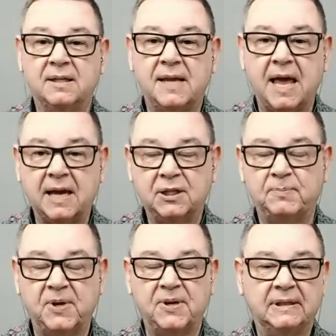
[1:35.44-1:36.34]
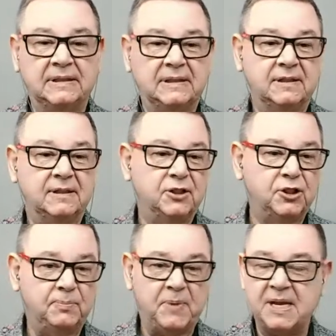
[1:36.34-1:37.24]
expert
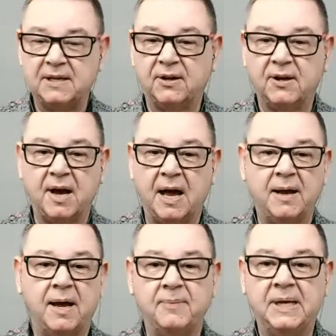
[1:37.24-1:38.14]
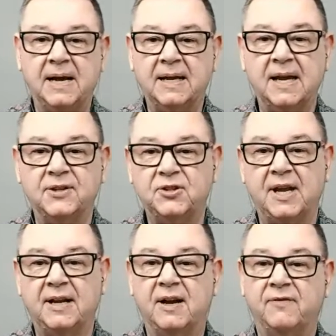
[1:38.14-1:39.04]
speaker. I mean, I can't say
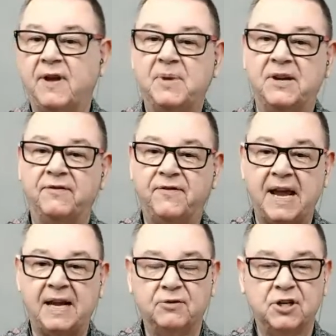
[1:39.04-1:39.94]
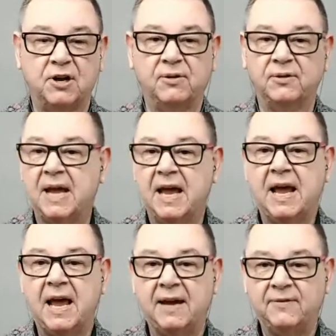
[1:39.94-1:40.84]
enough. I've been a fan of Cheryl
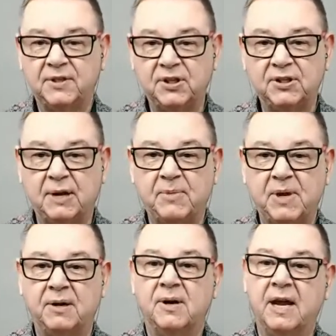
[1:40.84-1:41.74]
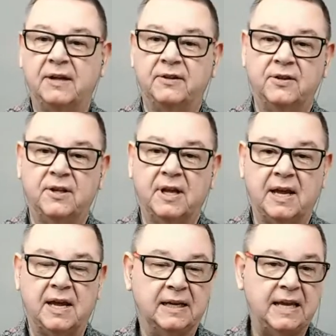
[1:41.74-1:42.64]
ever since I met her
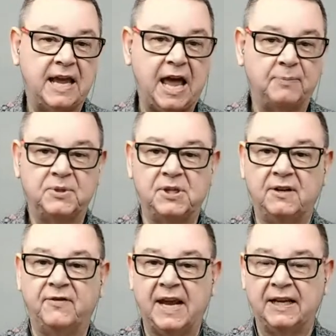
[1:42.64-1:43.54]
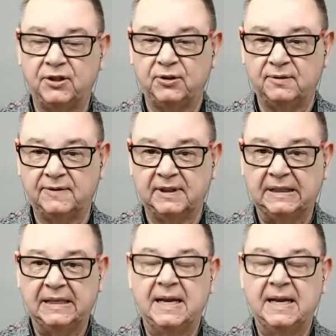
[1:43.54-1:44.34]
at CAPS in Vancouver,